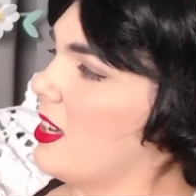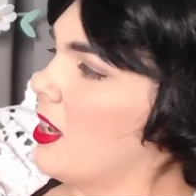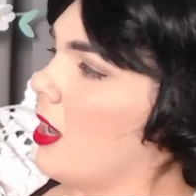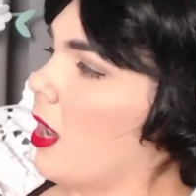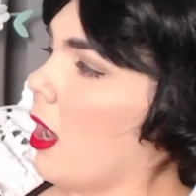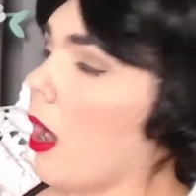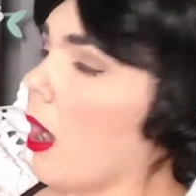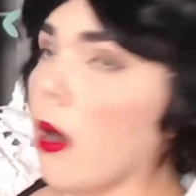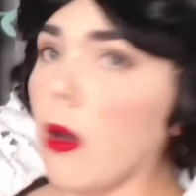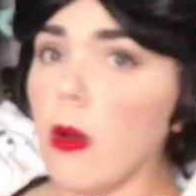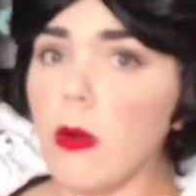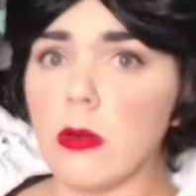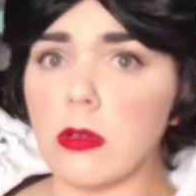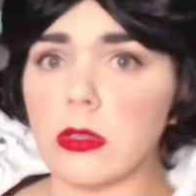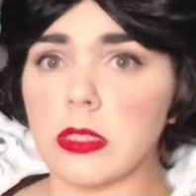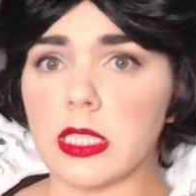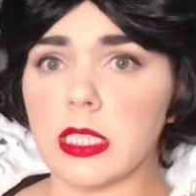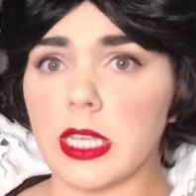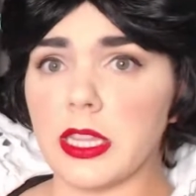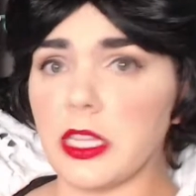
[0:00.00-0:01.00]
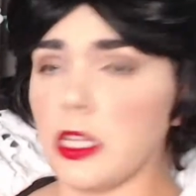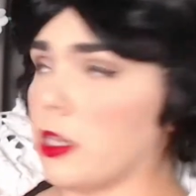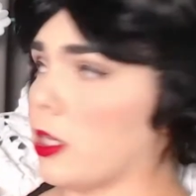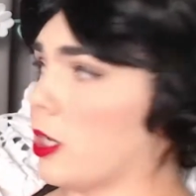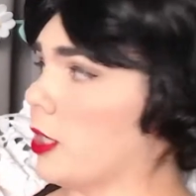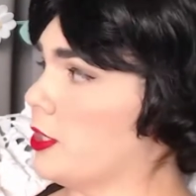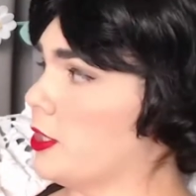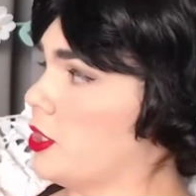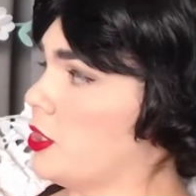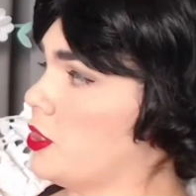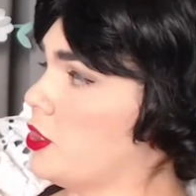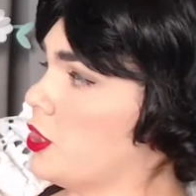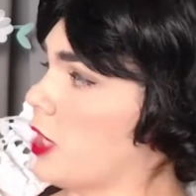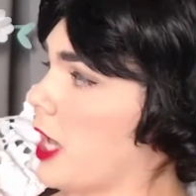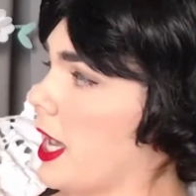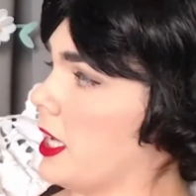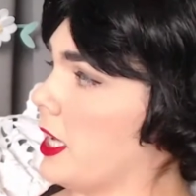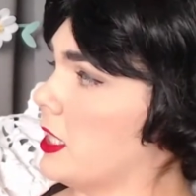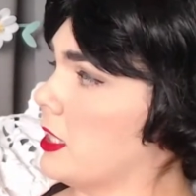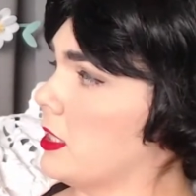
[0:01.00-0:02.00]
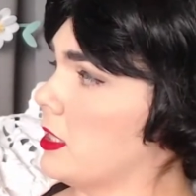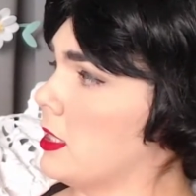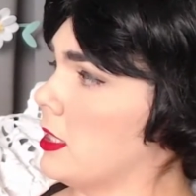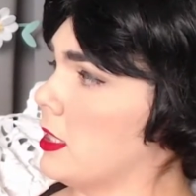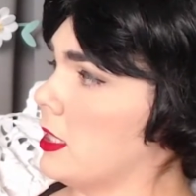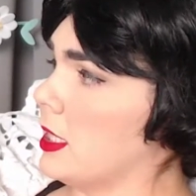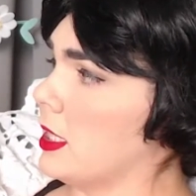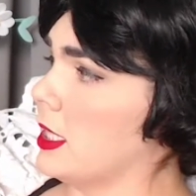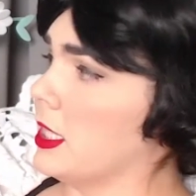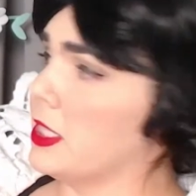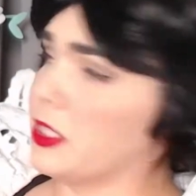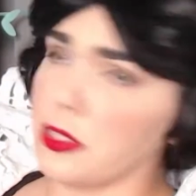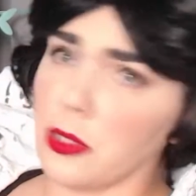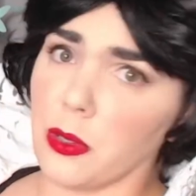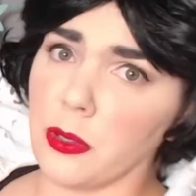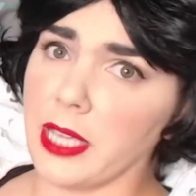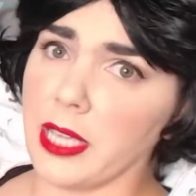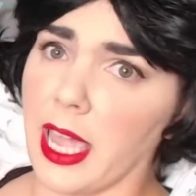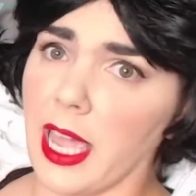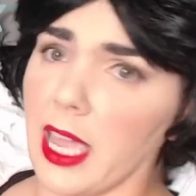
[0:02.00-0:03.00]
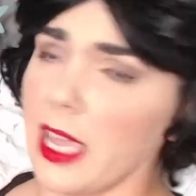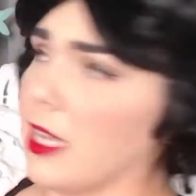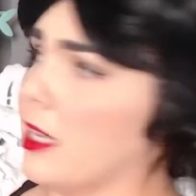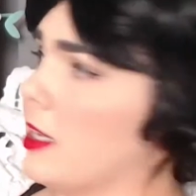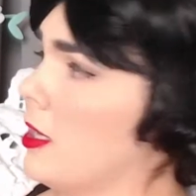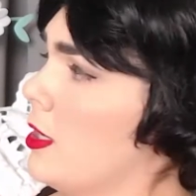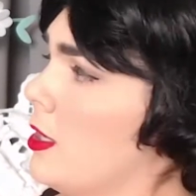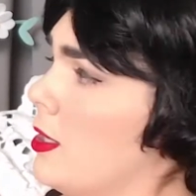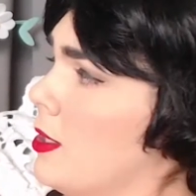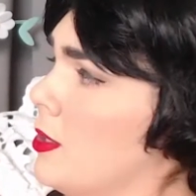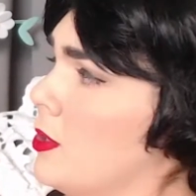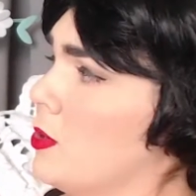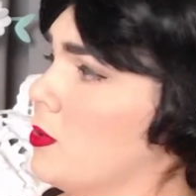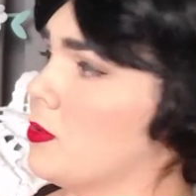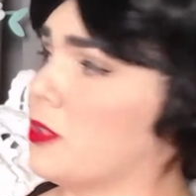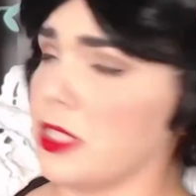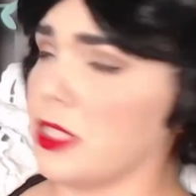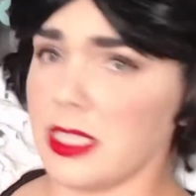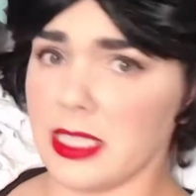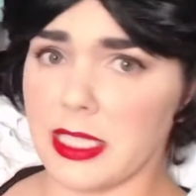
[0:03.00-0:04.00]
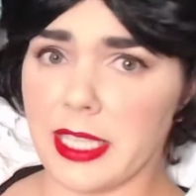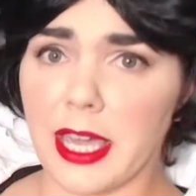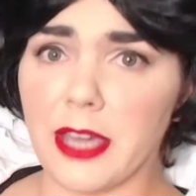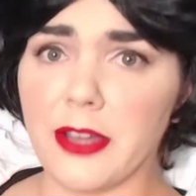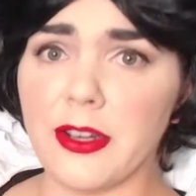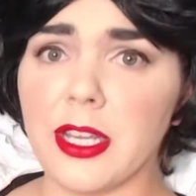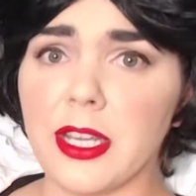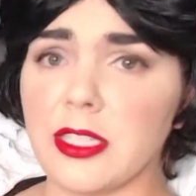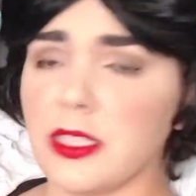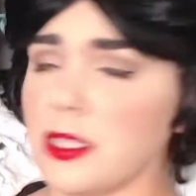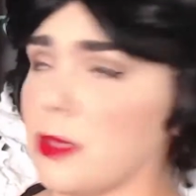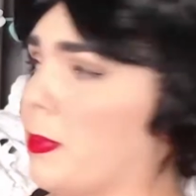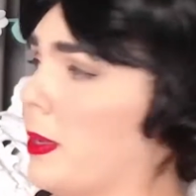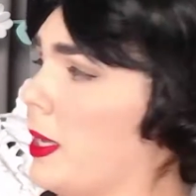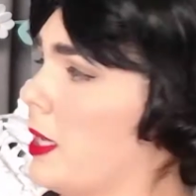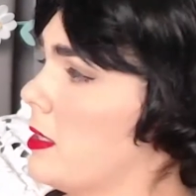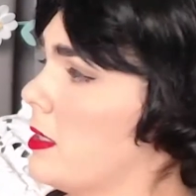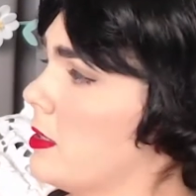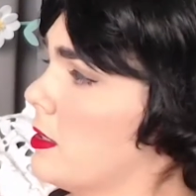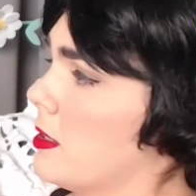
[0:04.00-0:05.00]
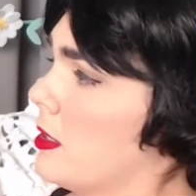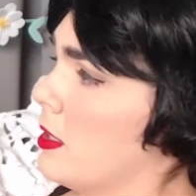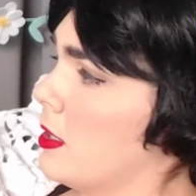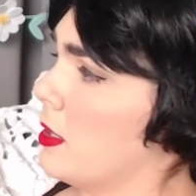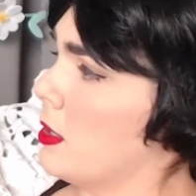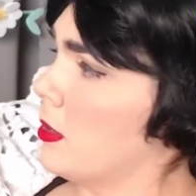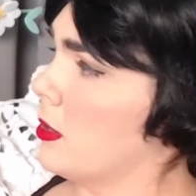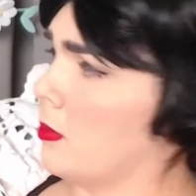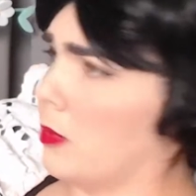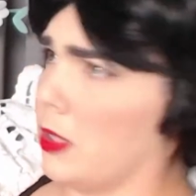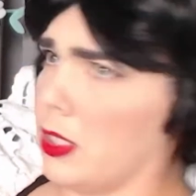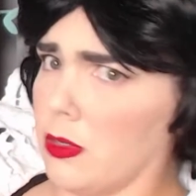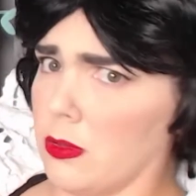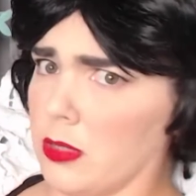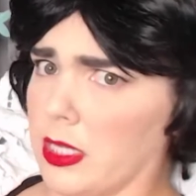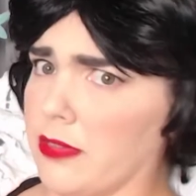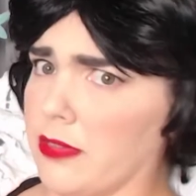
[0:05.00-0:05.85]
"Oh," said the largest giant, "it's okay. You just scared us a bit. We don't get